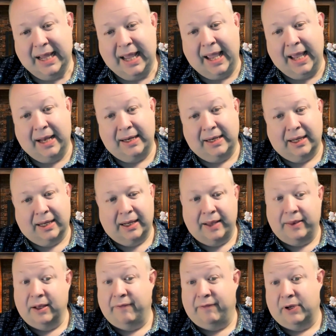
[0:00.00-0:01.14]
and
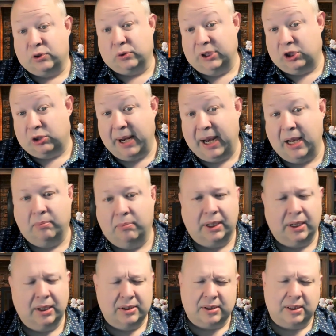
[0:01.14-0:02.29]
then eventually Japan,
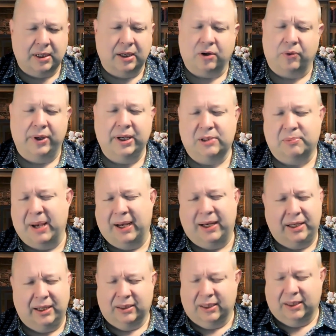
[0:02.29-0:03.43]
because Korea's
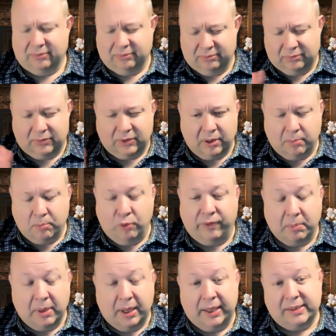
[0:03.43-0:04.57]
banking and
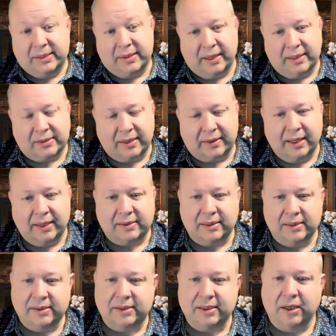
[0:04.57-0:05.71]
moving monies and things like that
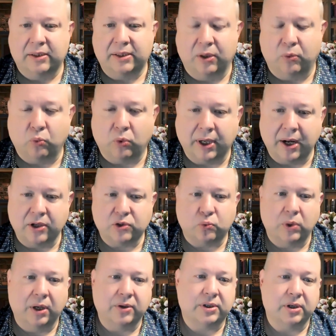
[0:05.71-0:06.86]
didn't work out as
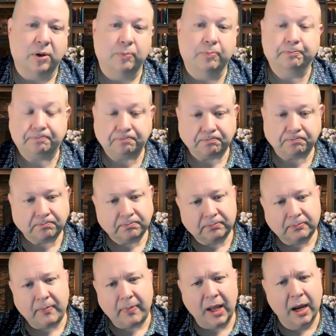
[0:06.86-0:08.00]
well. So
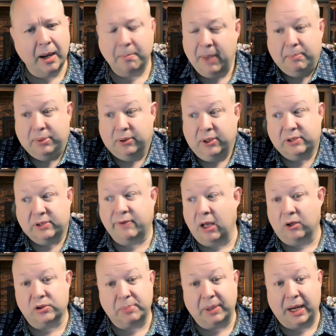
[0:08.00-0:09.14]
made billions of
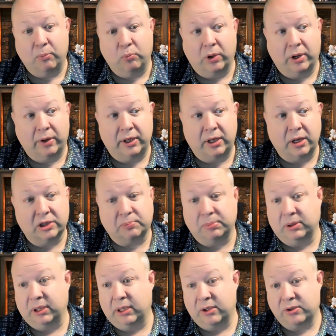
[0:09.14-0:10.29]
dollars, became one of the youngest
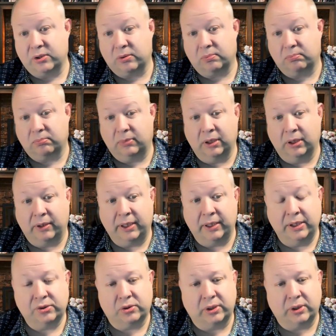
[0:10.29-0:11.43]
billionaires in
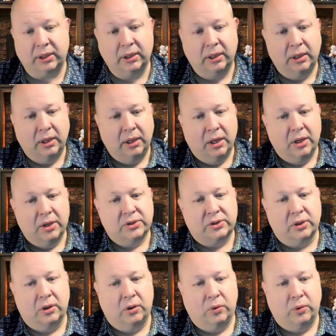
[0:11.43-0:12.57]
history.
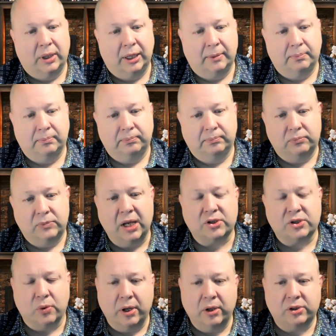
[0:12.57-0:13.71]
So yeah,
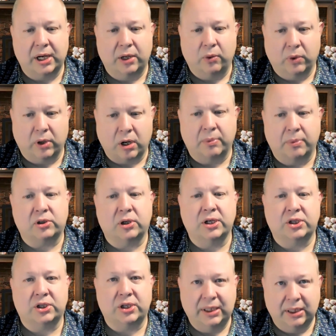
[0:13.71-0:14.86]
so understanding what
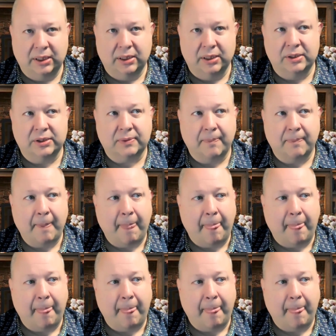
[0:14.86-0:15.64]
arbitrage is,